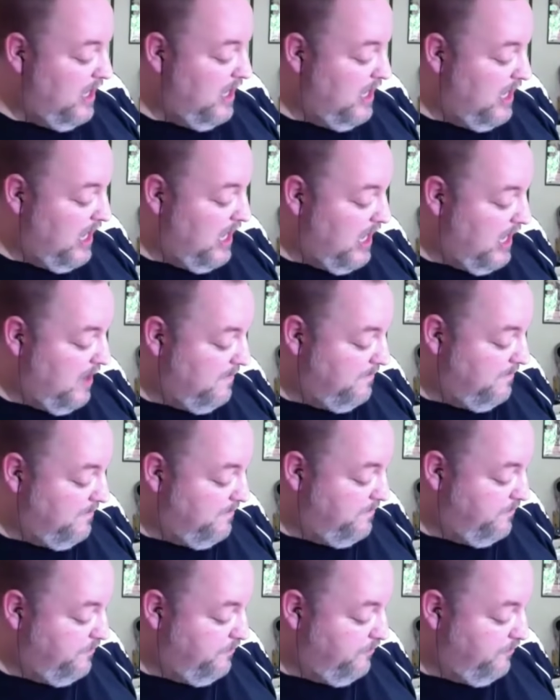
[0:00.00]
um,
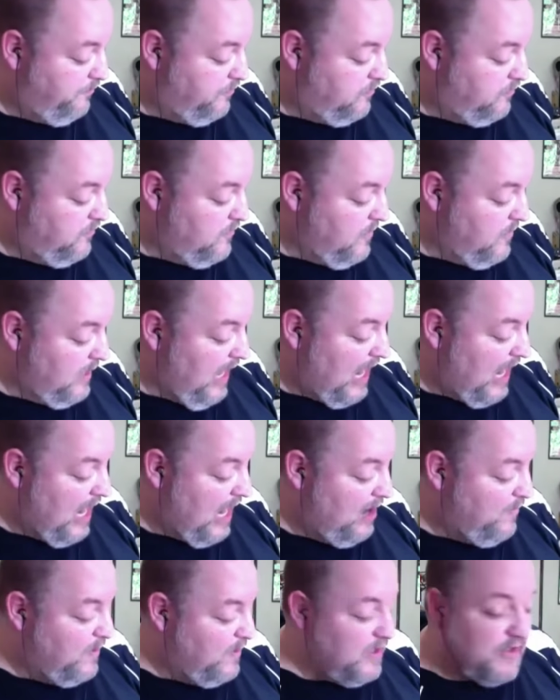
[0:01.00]
I
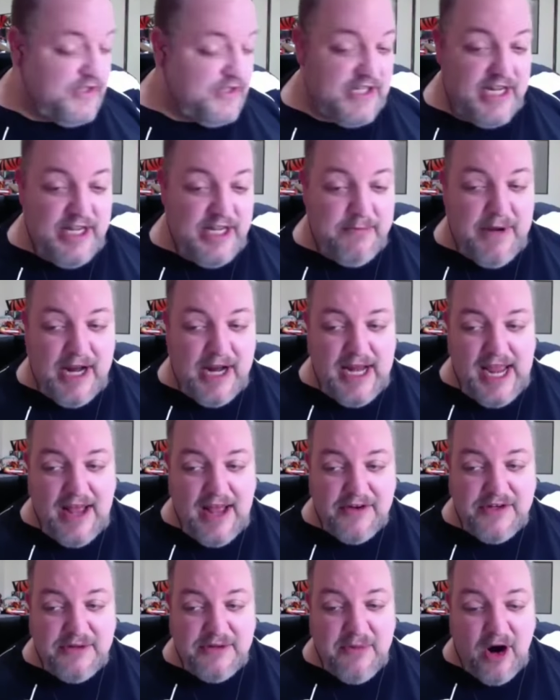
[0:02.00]
will send the money
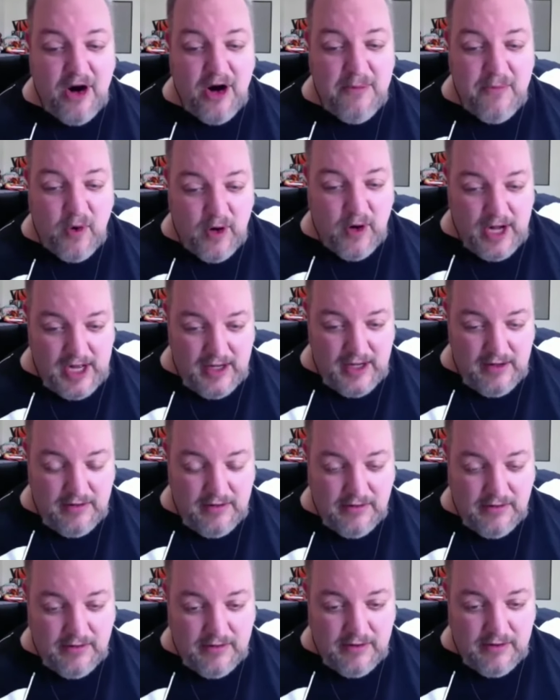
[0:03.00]
out tomorrow morning,
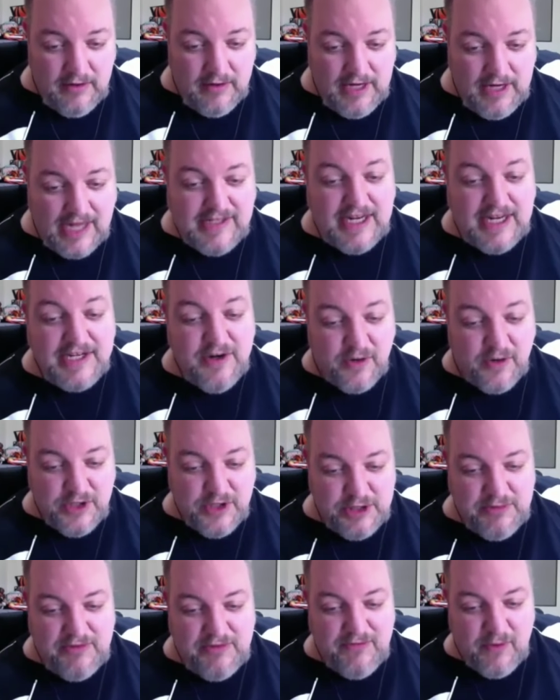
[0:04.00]
as I told
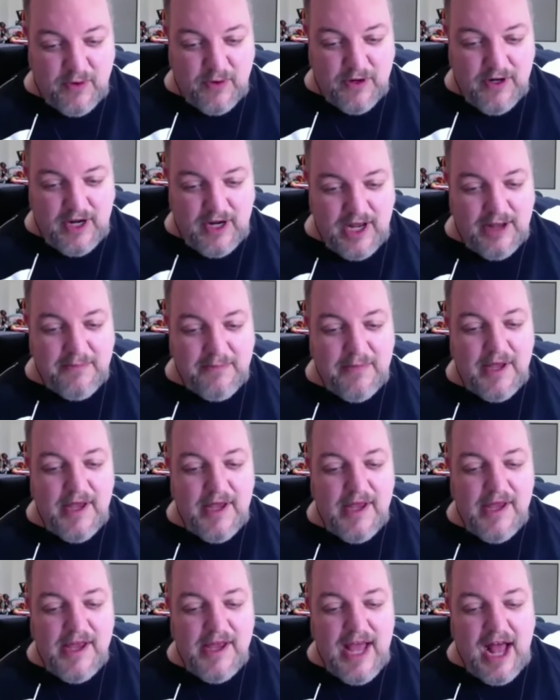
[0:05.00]
you before. Um,
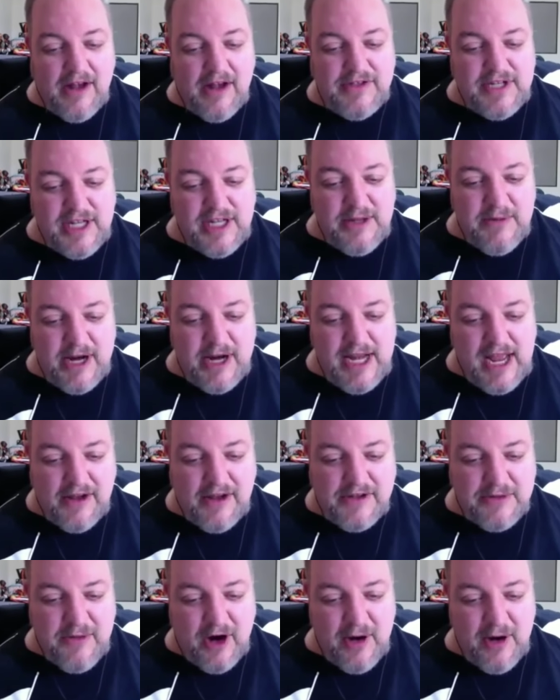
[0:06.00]
I'll send the money out
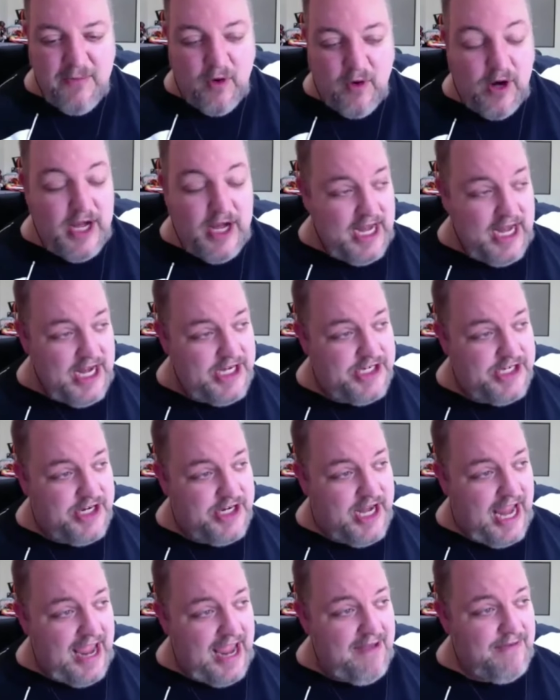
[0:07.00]
tomorrow morning. He should
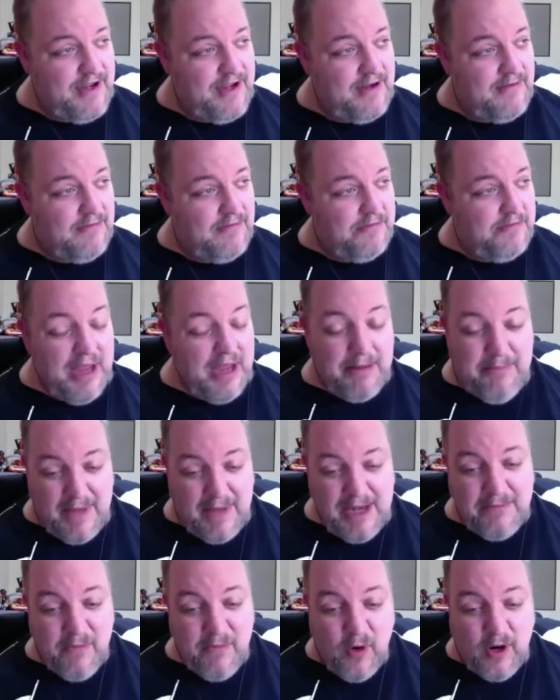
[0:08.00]
have it by
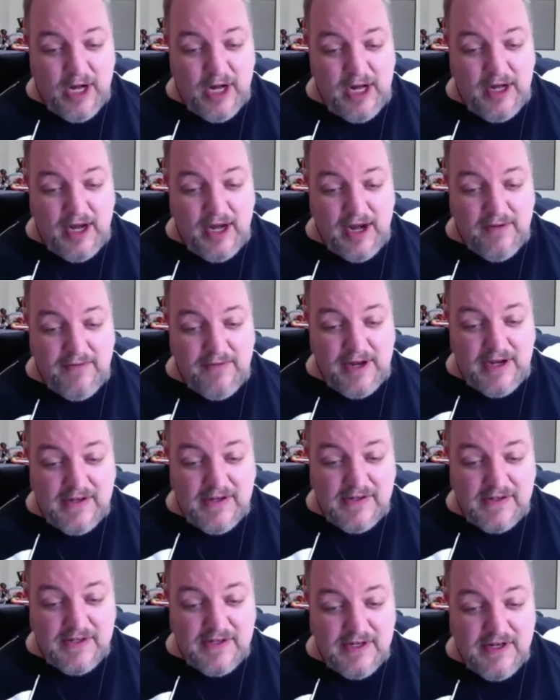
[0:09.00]
mid morning. And if
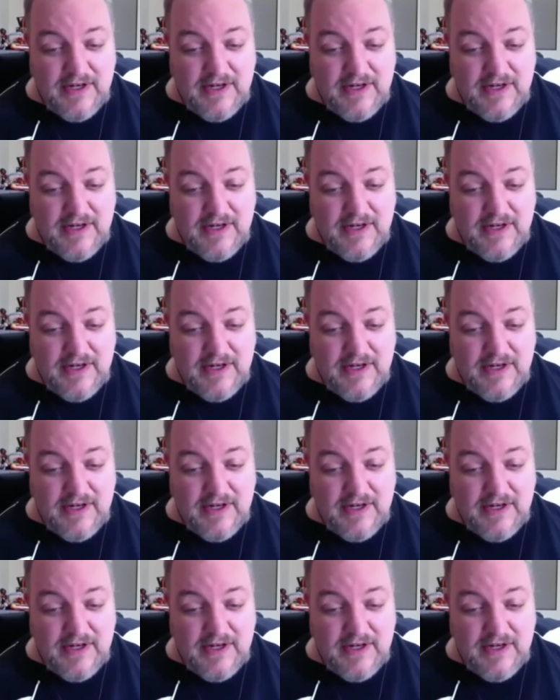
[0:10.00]
he's,